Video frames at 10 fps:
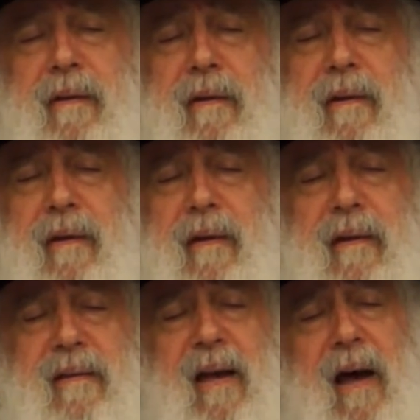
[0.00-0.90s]

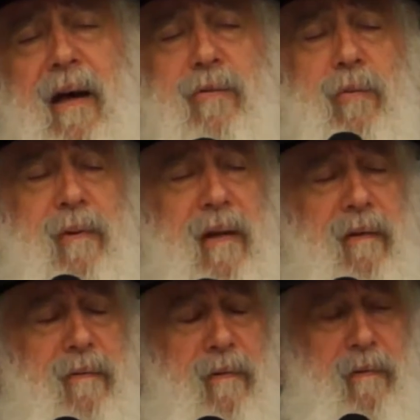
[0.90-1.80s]
it's hard to
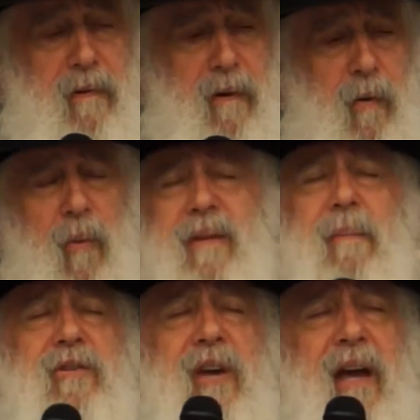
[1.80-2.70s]
believe. What
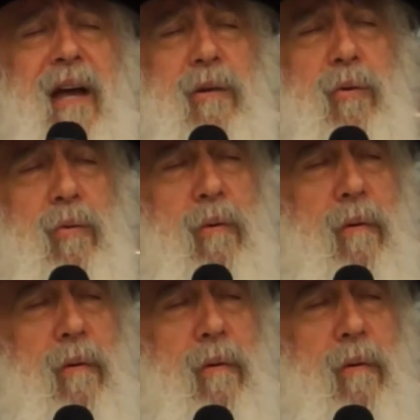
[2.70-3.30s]
Mashiach can do?